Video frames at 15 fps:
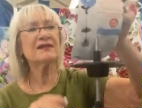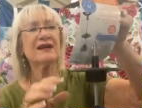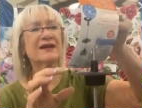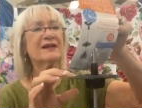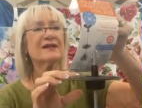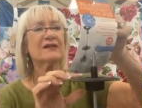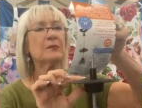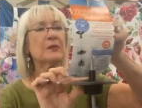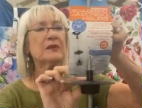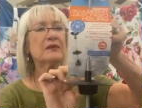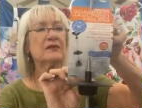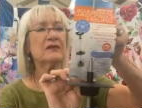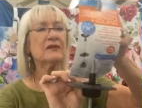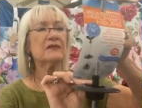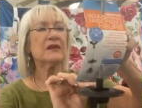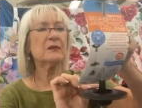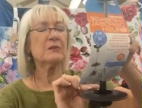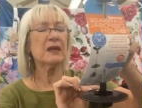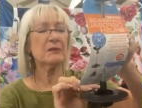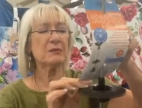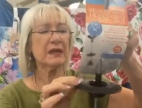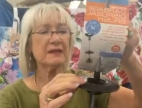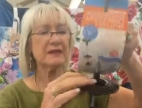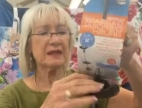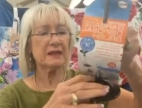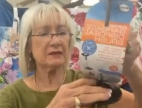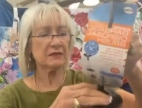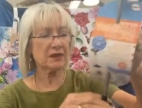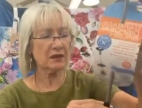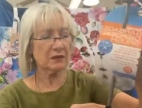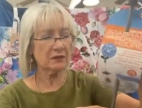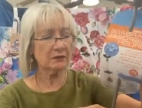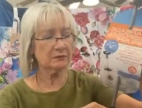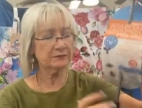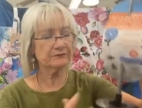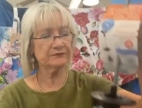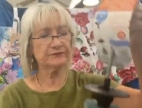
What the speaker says: They're not expensive. They're made by Damco.